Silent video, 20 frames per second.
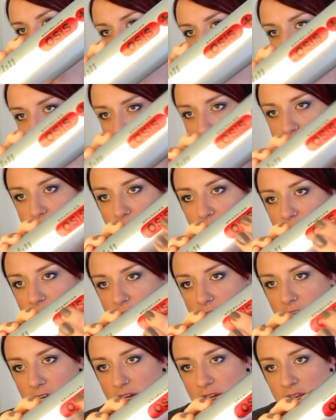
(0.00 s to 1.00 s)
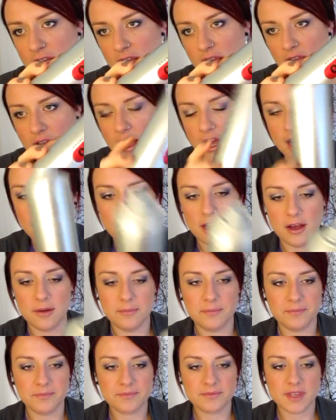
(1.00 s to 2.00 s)
it's called Sparkler.
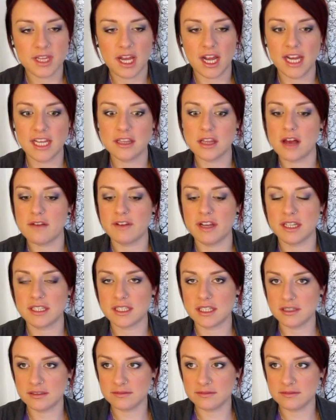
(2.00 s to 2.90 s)
I love it.